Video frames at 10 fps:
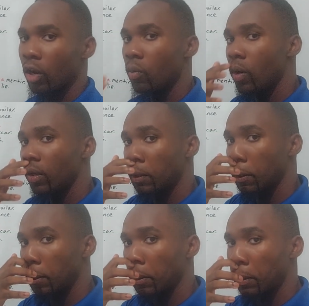Or I want to
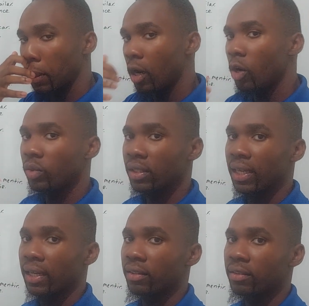learn how to
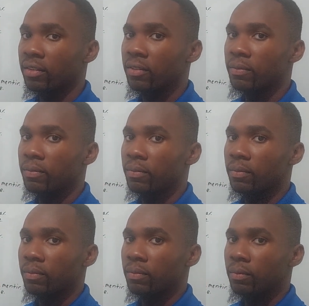dance.
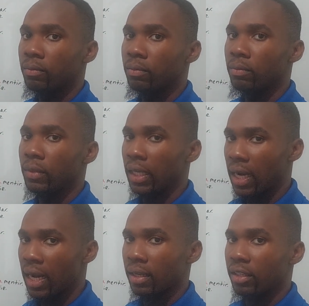The
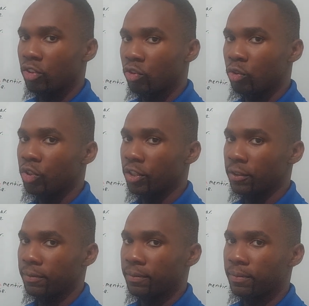a is crucial.
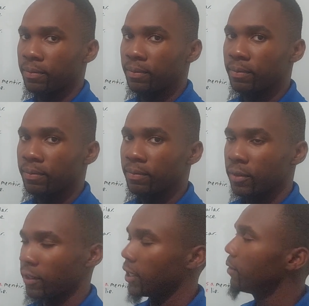
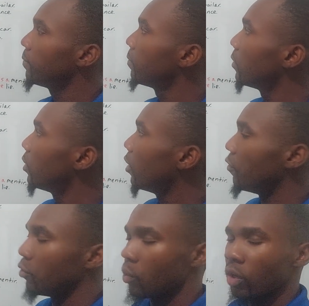All right?
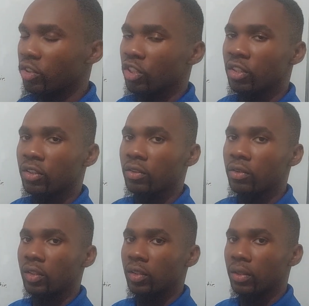If you want to
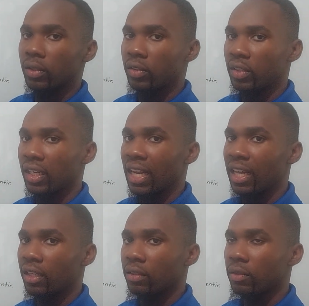say
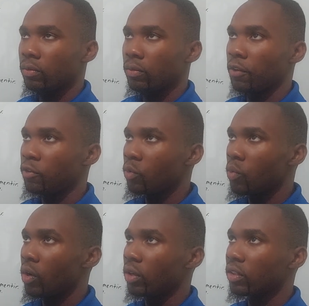that, if you
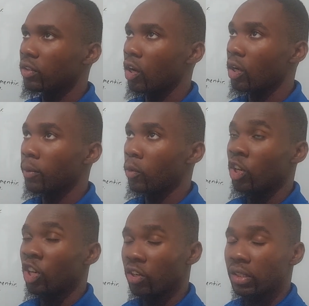want to talk about
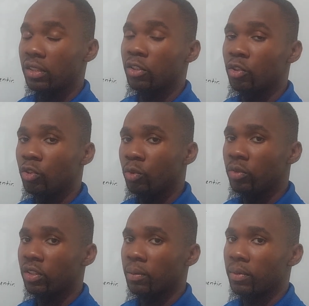learning to do
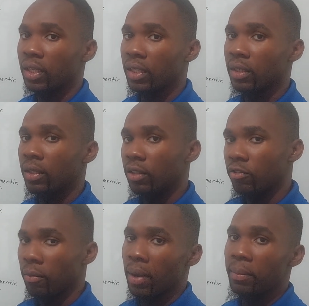something,
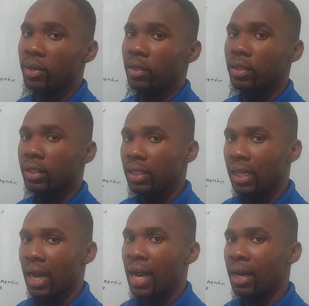remember,
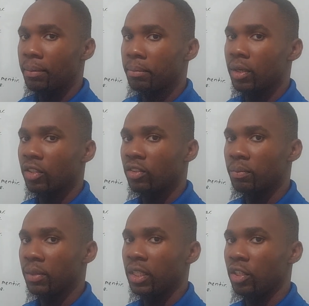the a
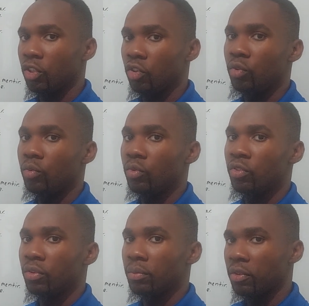must be
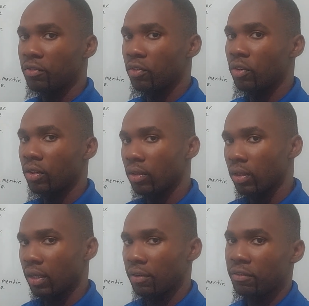used before
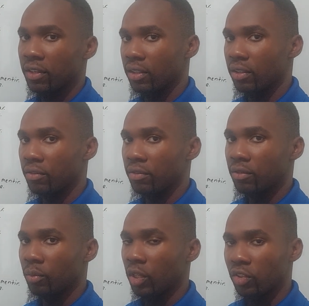the infinitive,
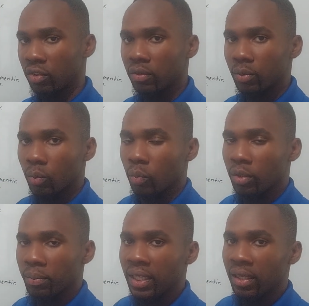which
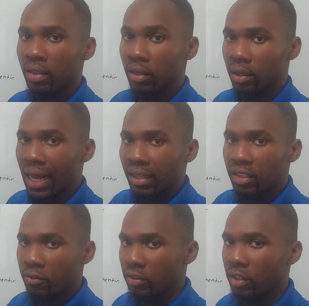would be the
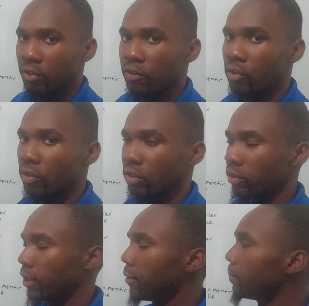activity, of
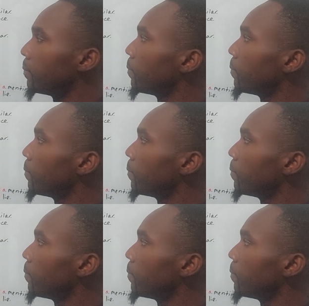course, right?